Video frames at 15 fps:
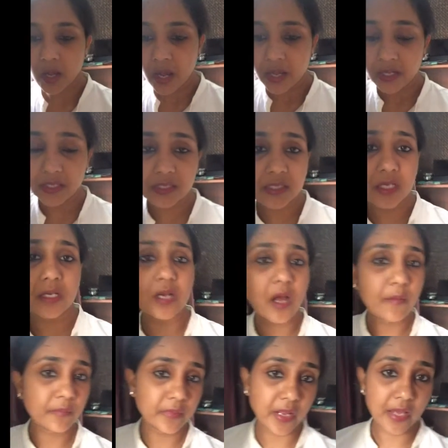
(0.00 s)

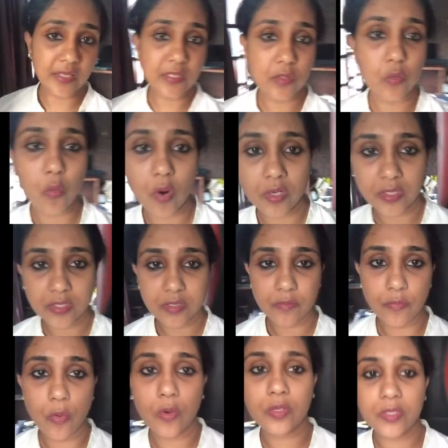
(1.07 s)
Instagram, next, what is
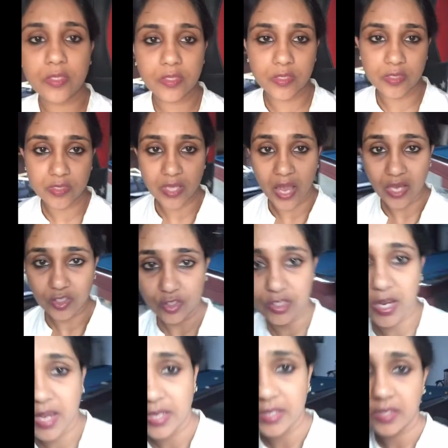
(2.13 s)
important is
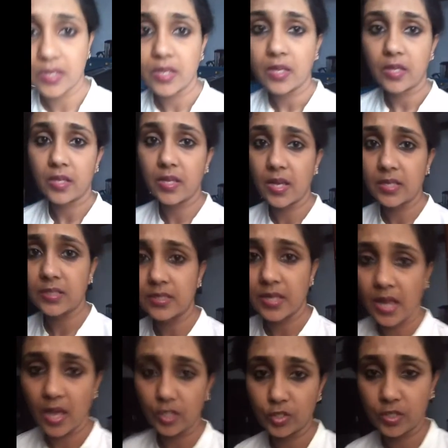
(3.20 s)
hashtag. Yes,
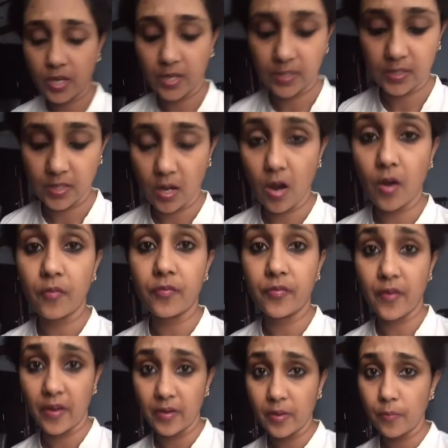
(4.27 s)
hashtags are
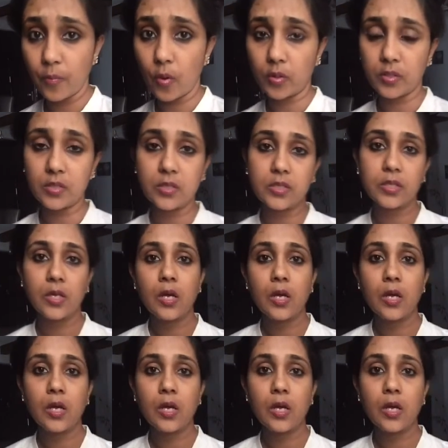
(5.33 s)
very important.